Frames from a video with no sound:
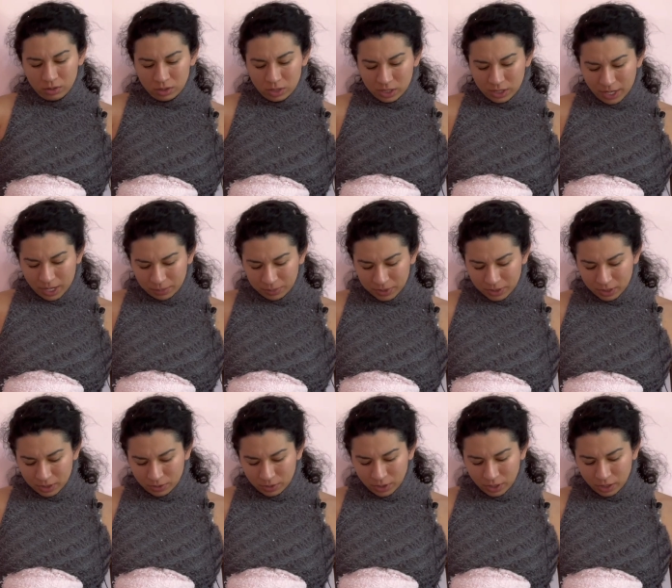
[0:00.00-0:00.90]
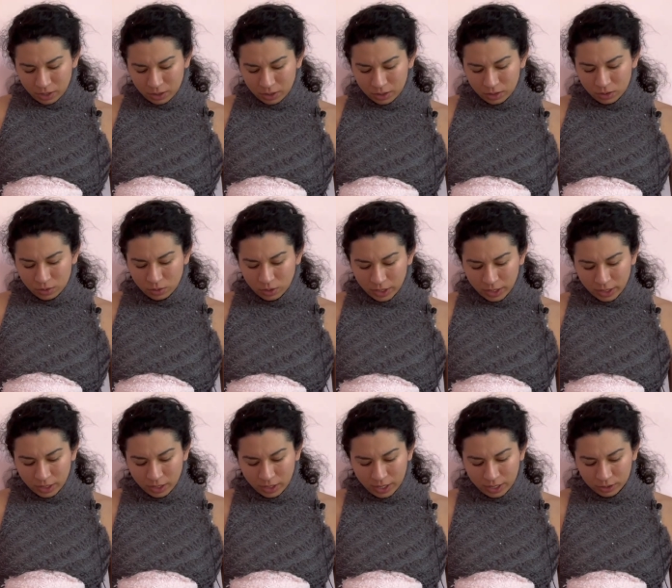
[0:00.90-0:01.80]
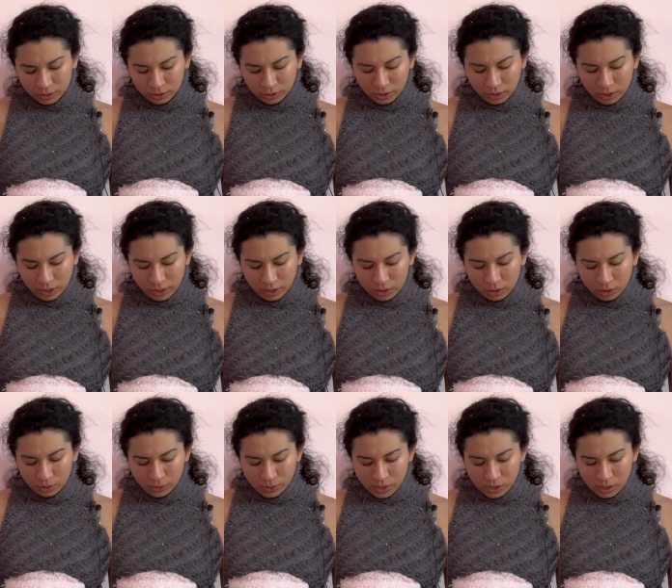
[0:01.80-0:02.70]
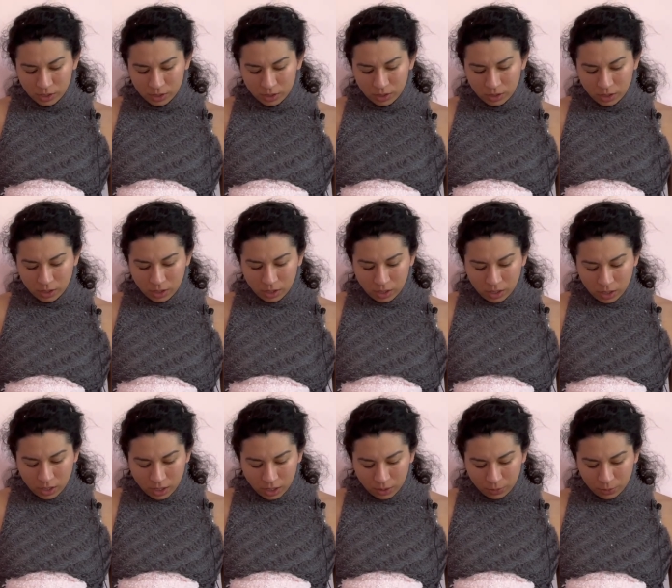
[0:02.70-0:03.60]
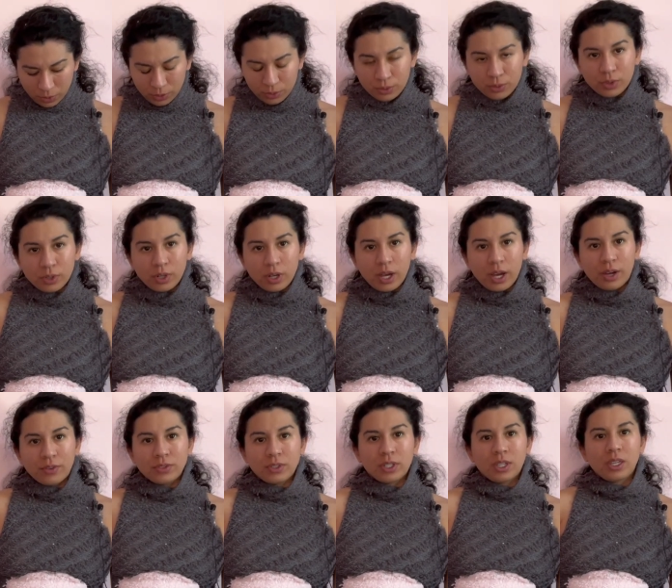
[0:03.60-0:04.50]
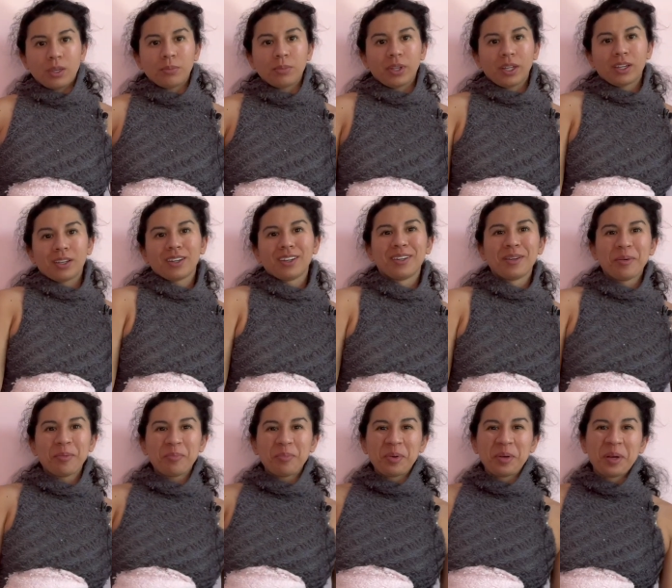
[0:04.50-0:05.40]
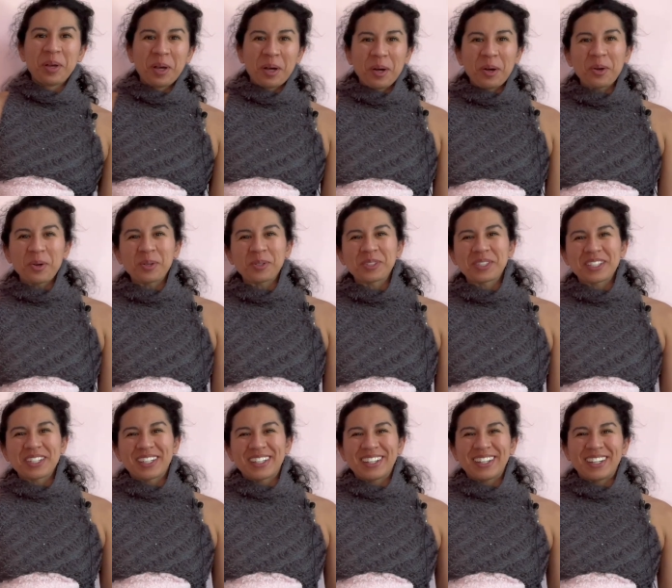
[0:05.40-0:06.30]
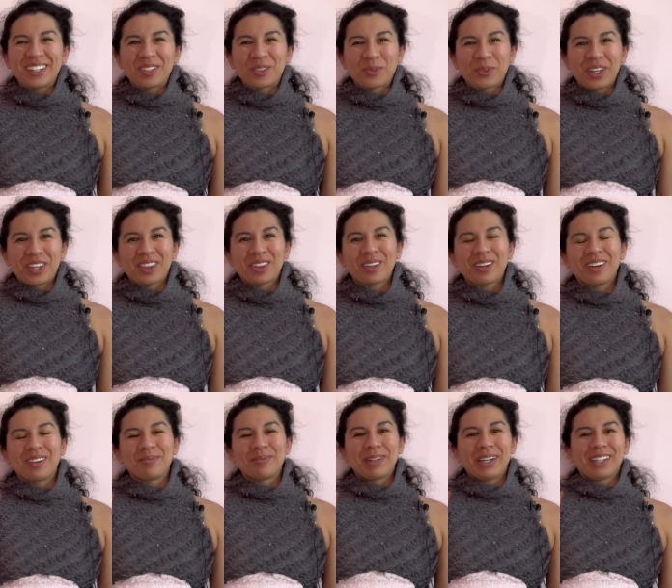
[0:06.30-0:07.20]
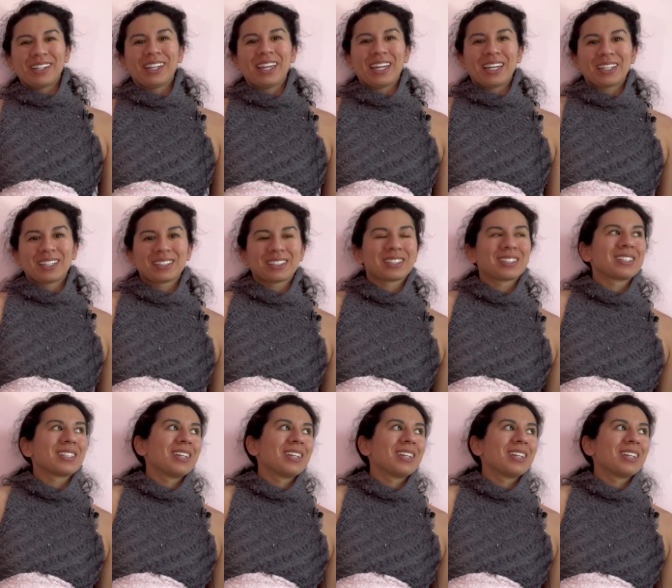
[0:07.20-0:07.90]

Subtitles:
snaps down here so that I can actually like close it and won't have to keep like holding it in with my legs.